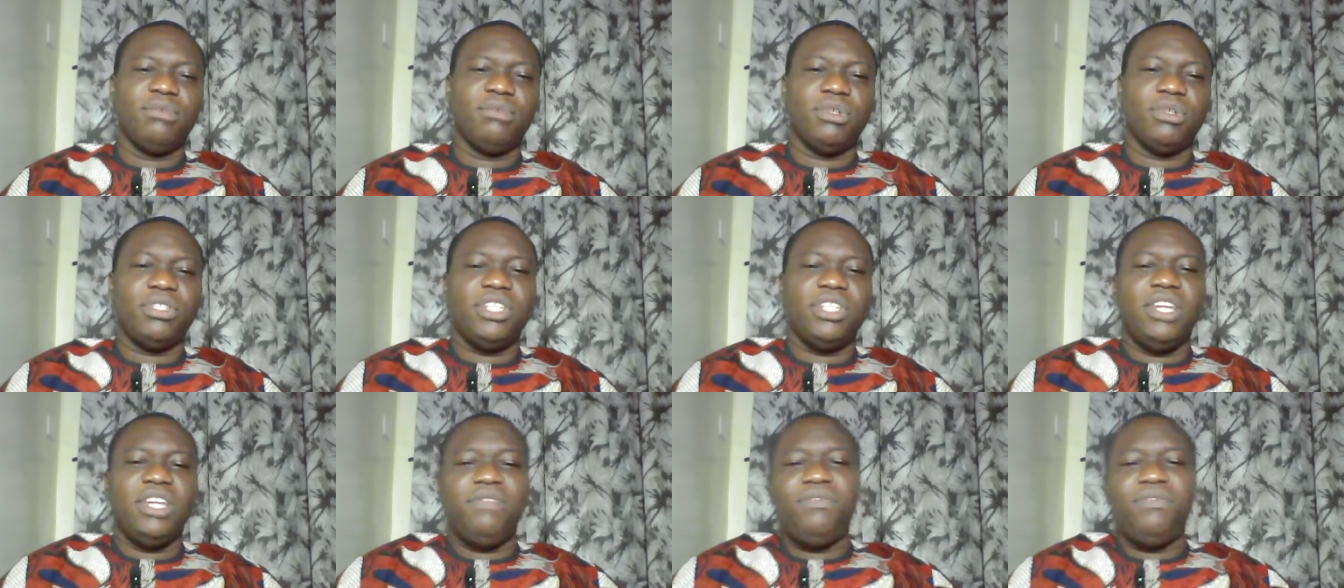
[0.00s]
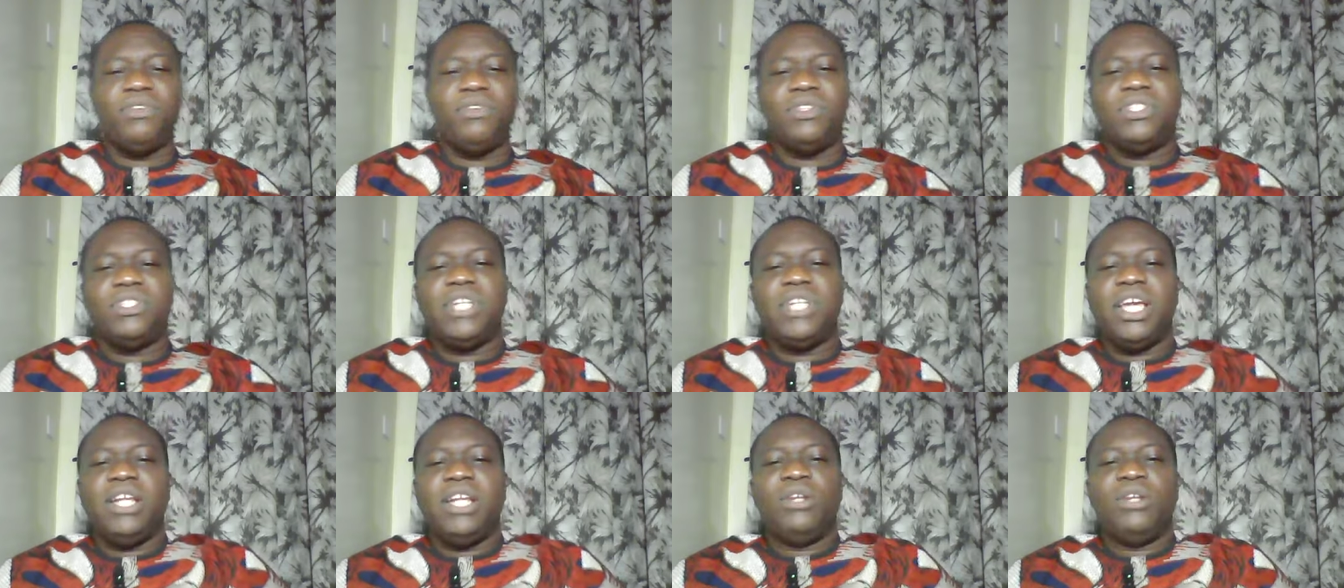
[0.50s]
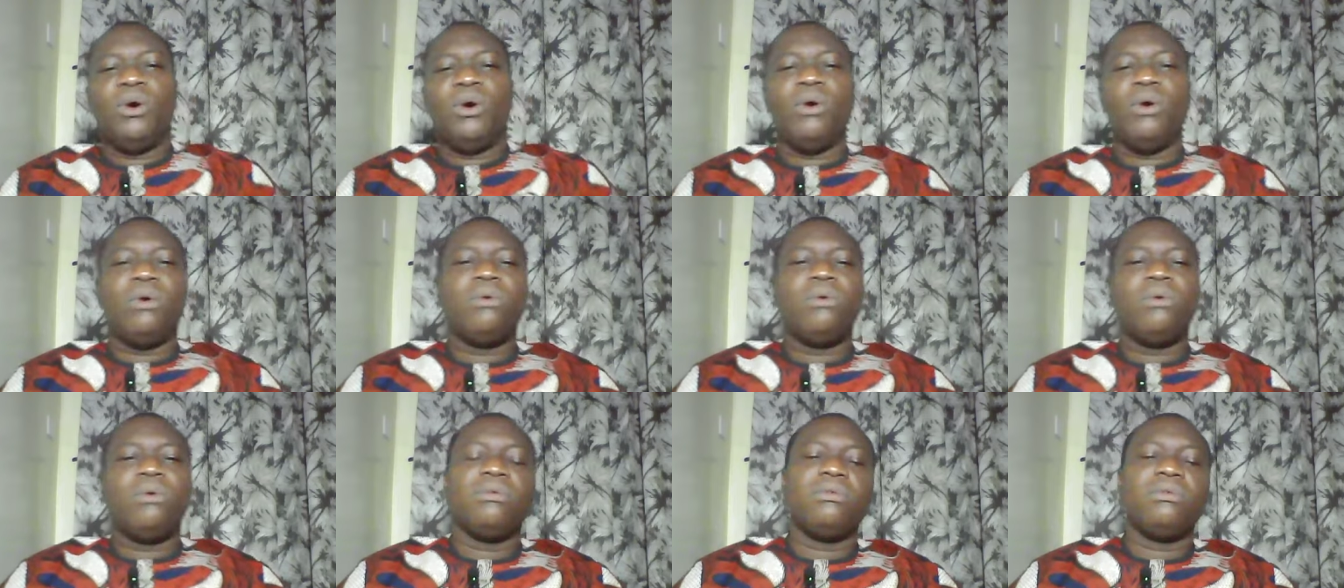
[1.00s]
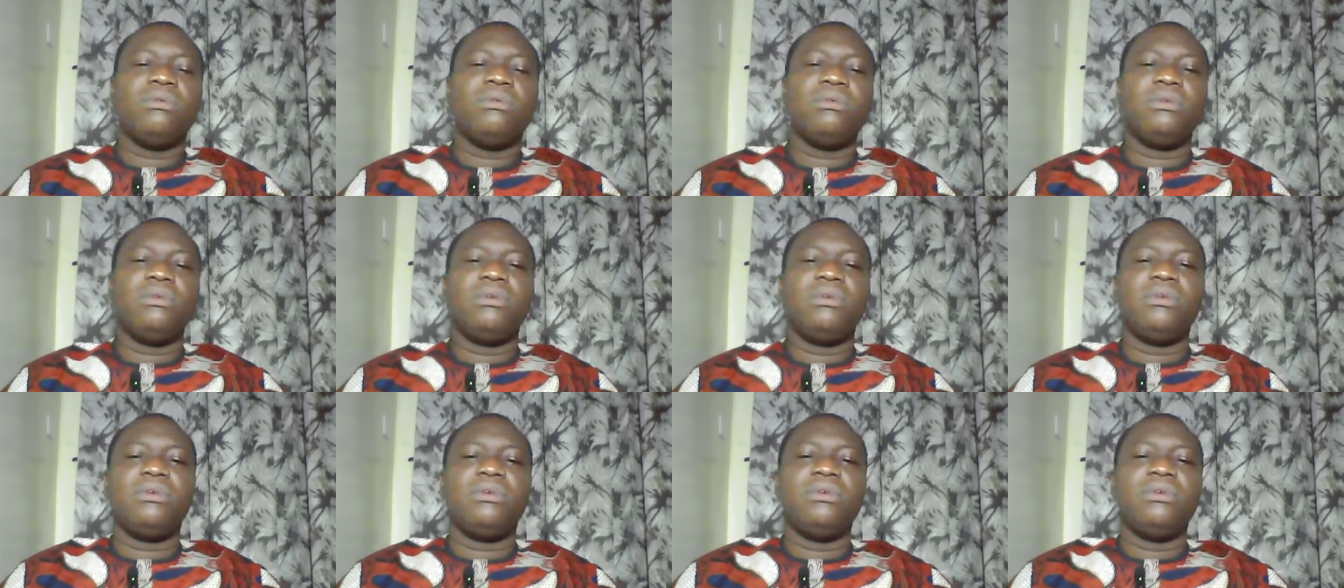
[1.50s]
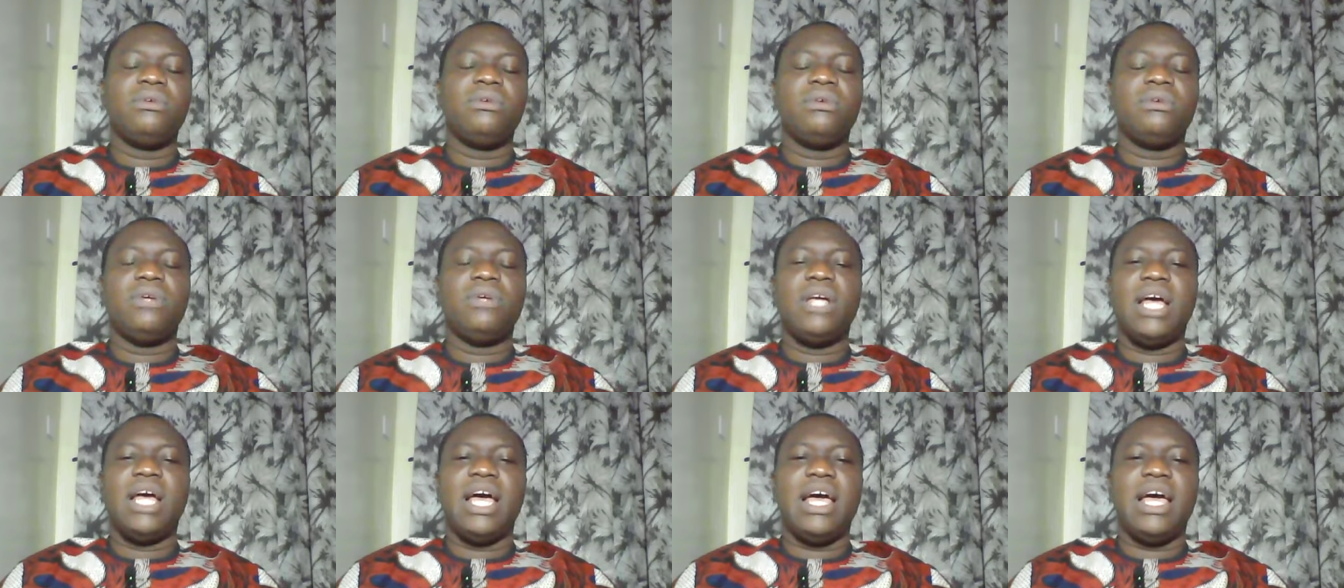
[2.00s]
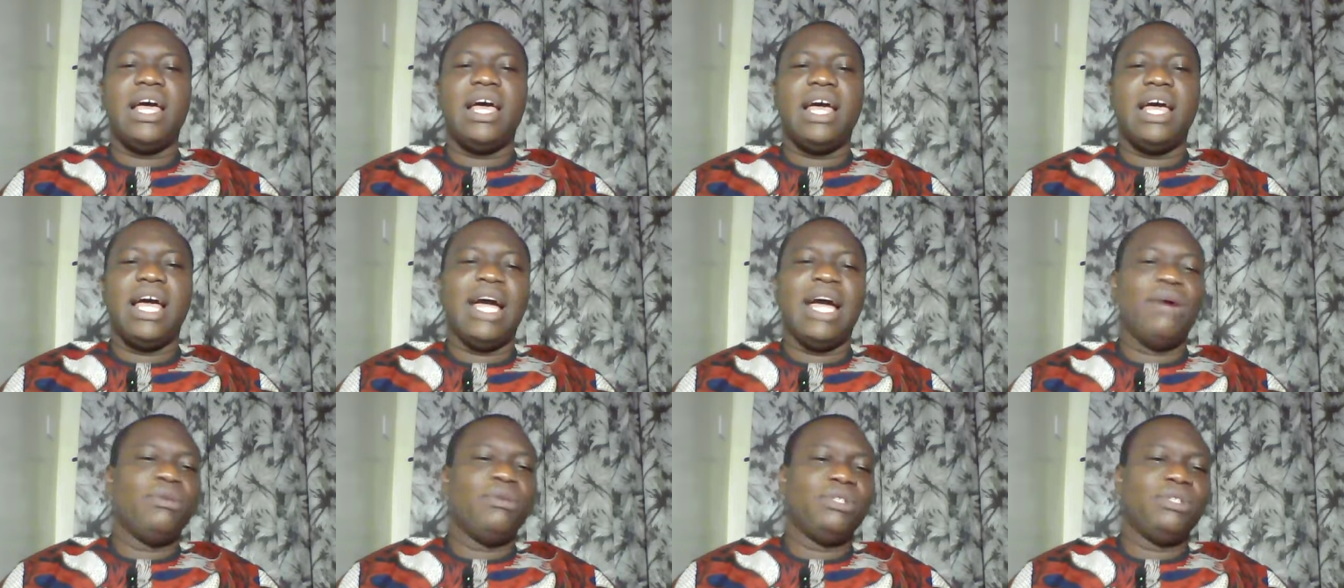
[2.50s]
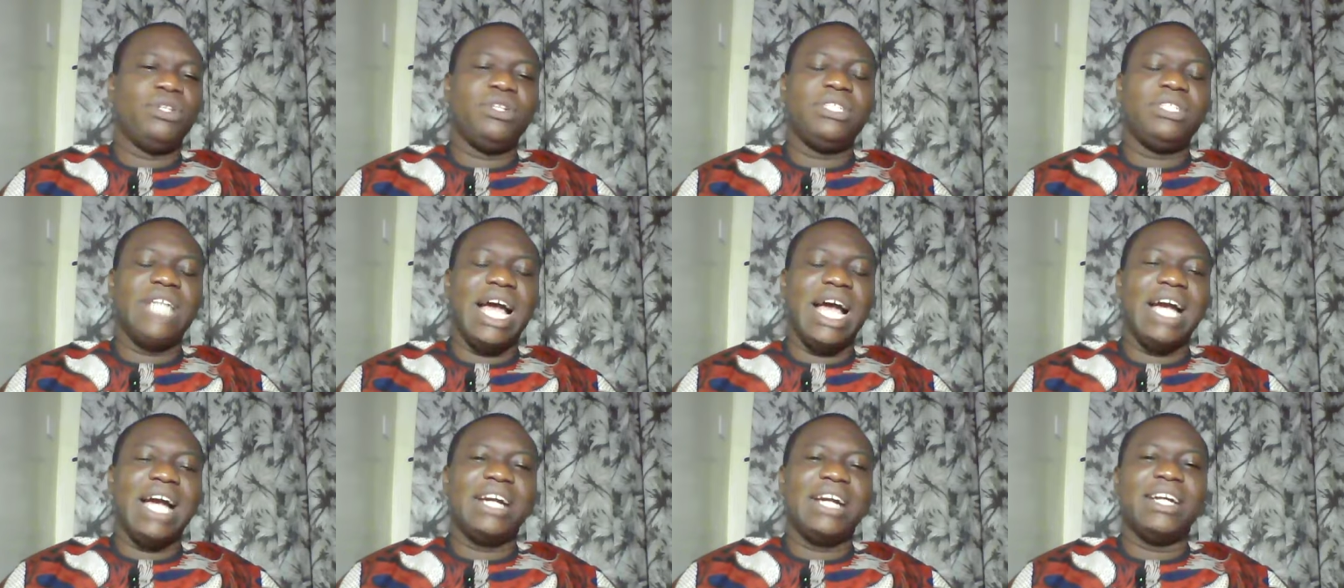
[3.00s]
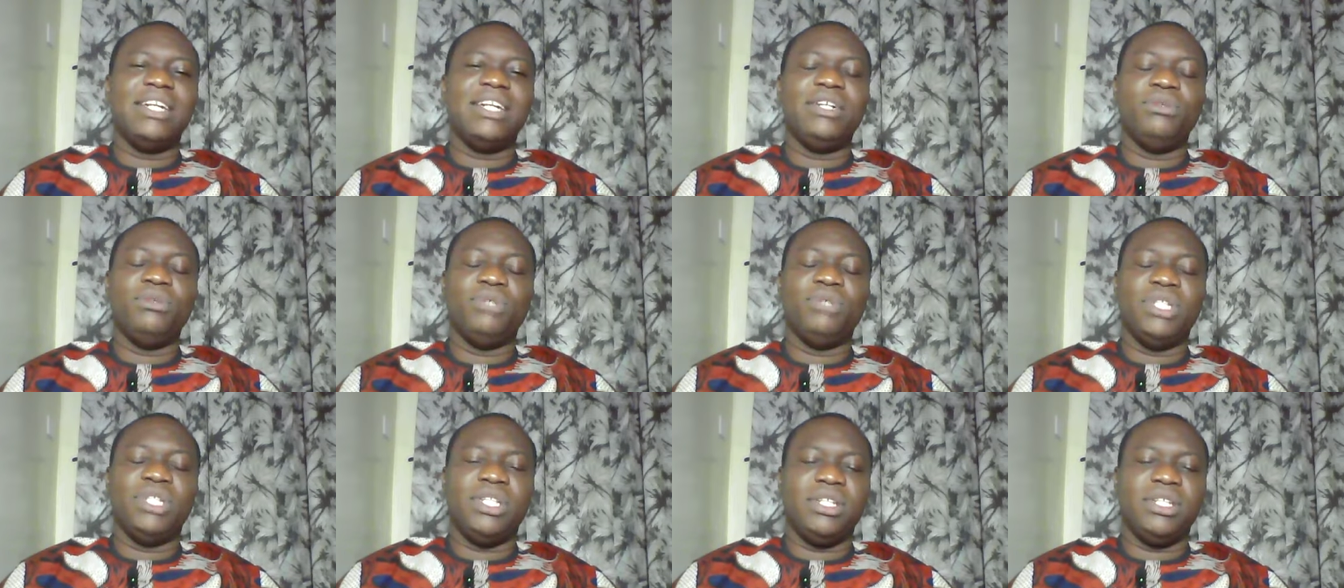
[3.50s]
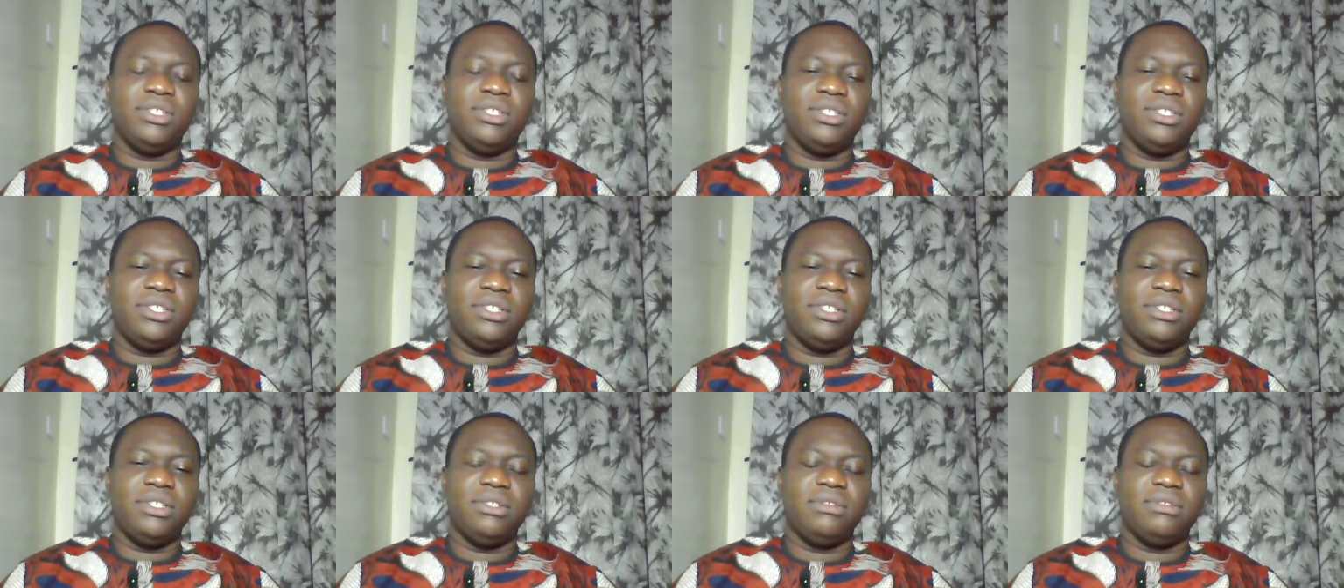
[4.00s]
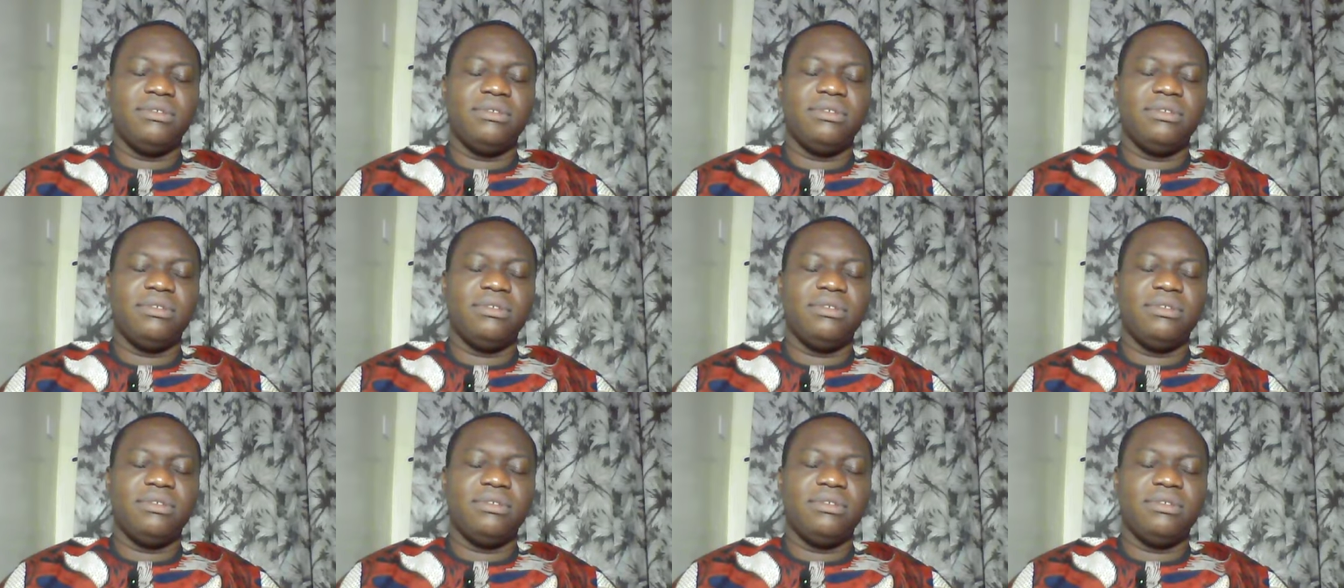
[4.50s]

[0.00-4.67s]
But if you say no, I don't agree with this.